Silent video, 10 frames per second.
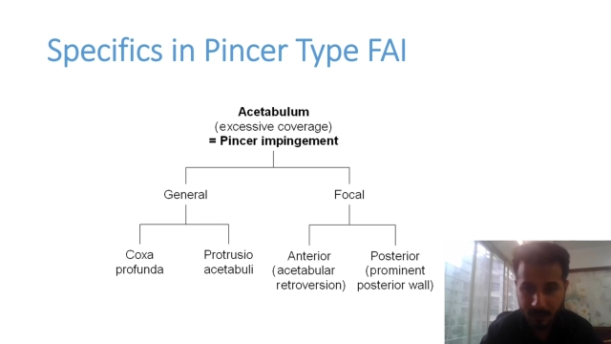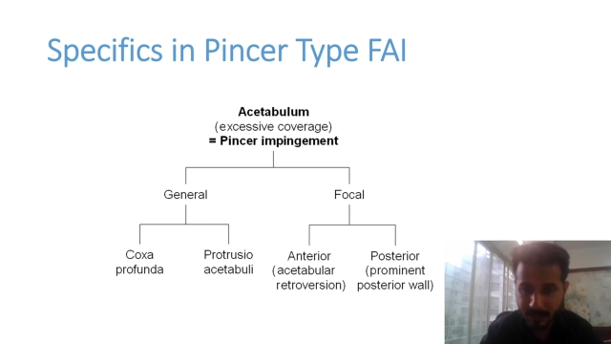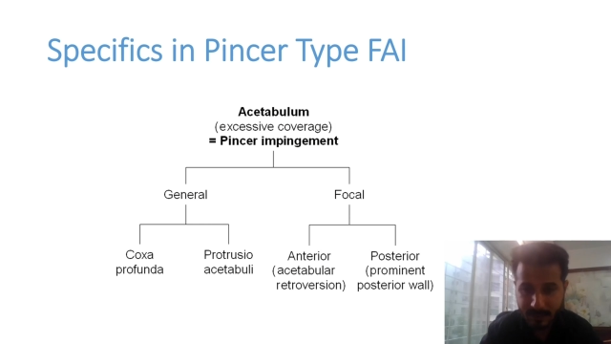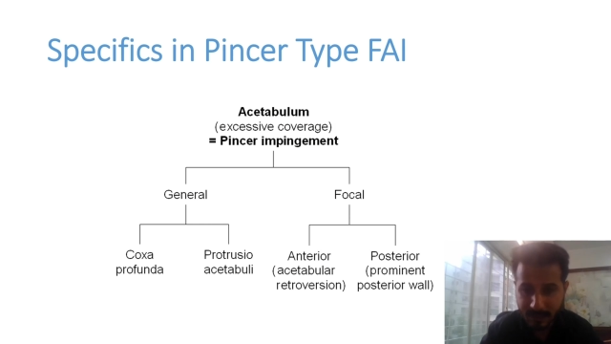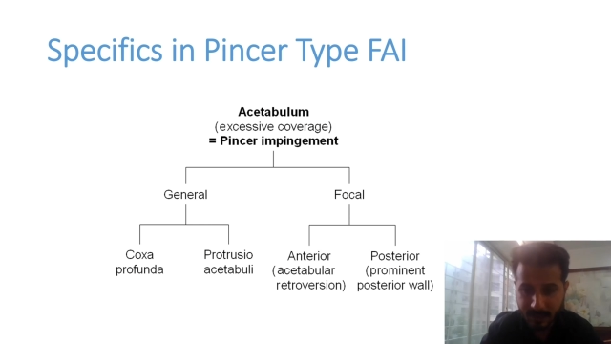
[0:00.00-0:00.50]

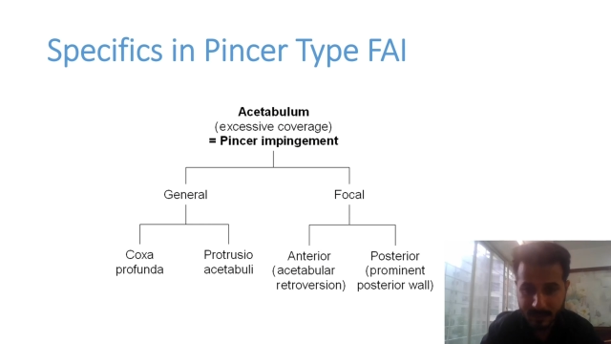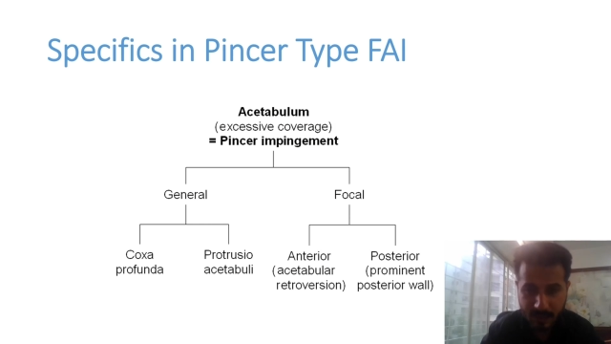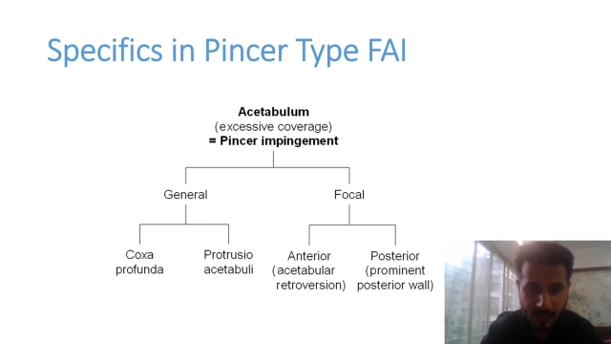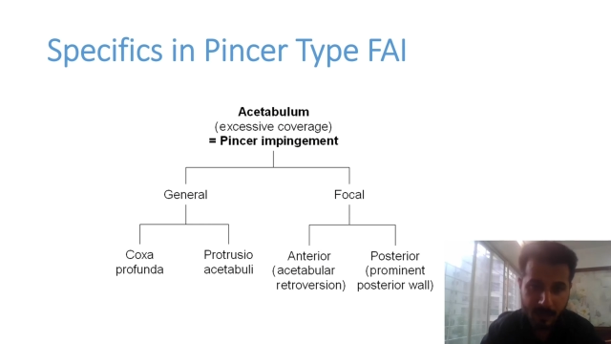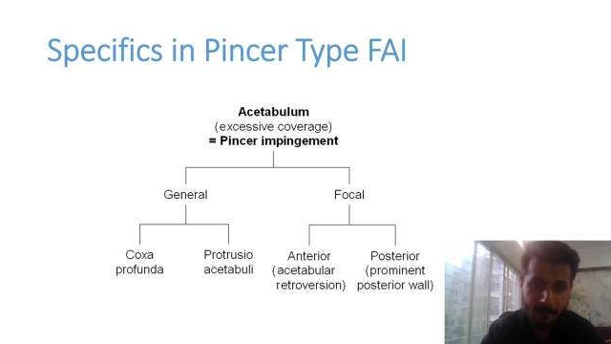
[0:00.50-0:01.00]
things
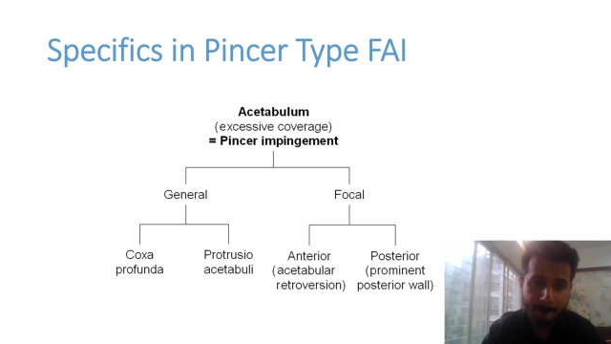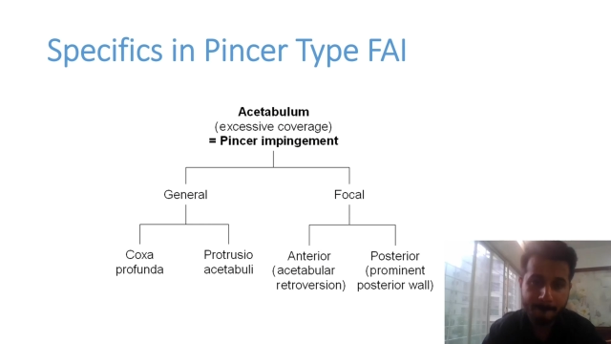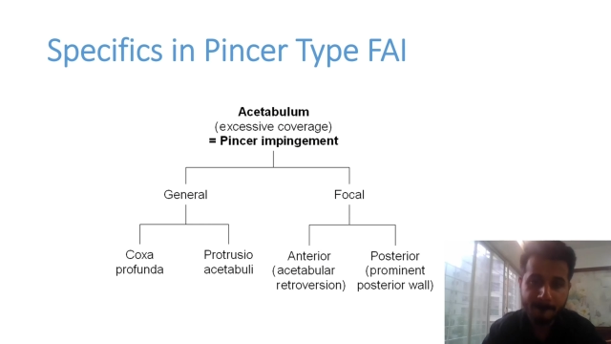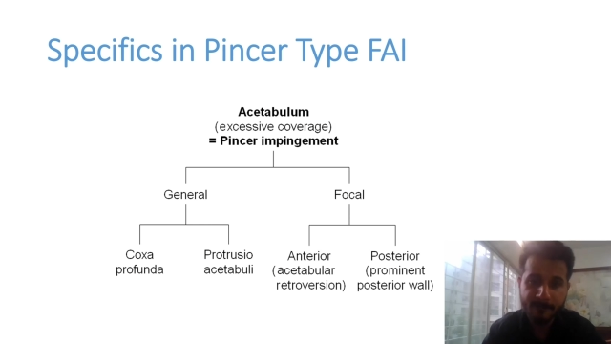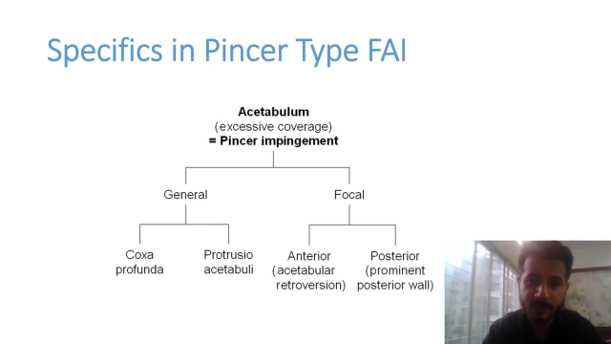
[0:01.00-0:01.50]
are.
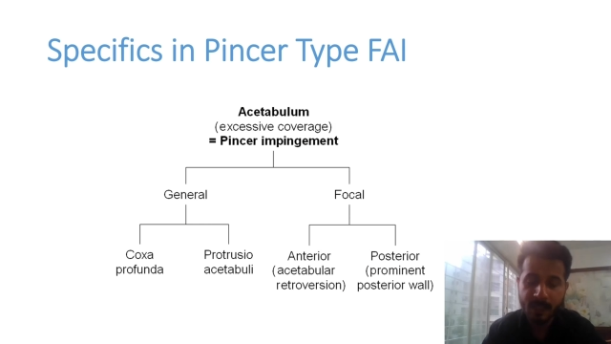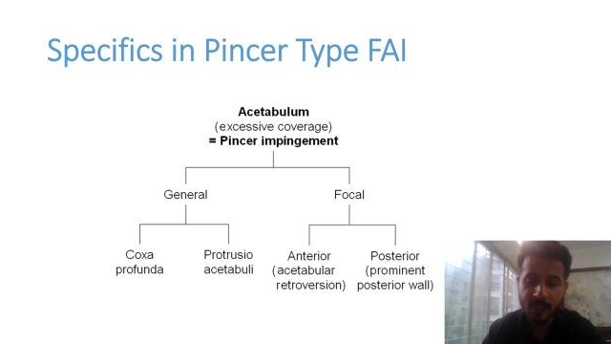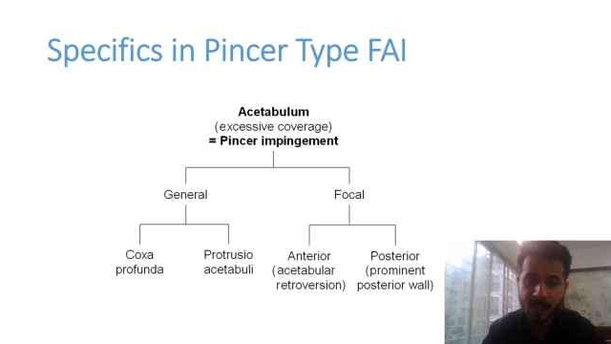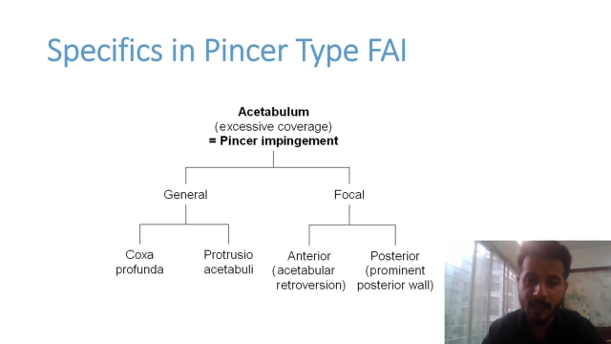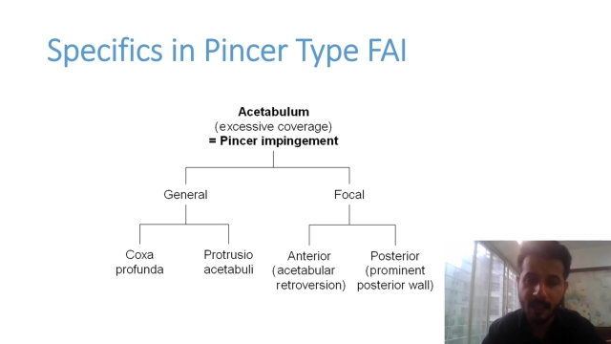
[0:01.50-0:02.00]

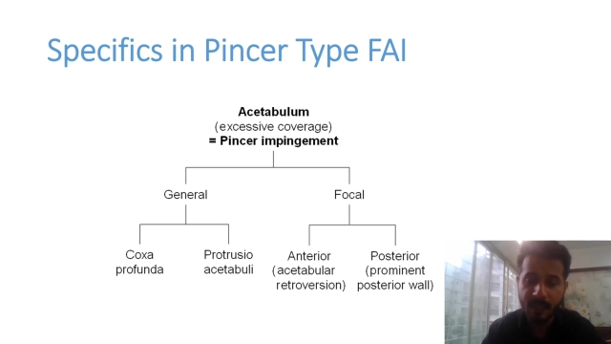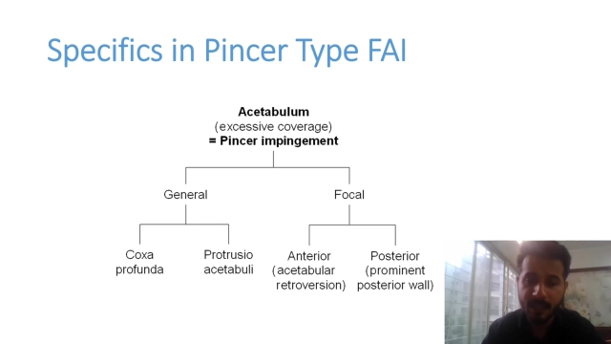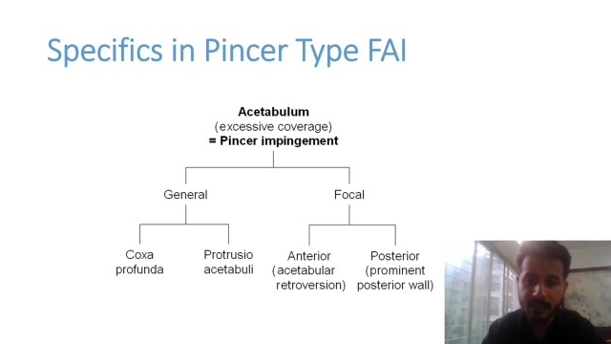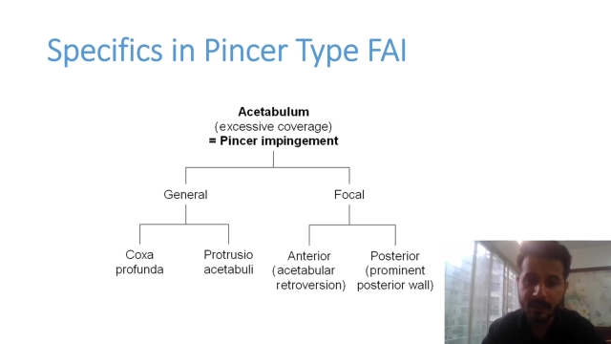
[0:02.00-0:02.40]
And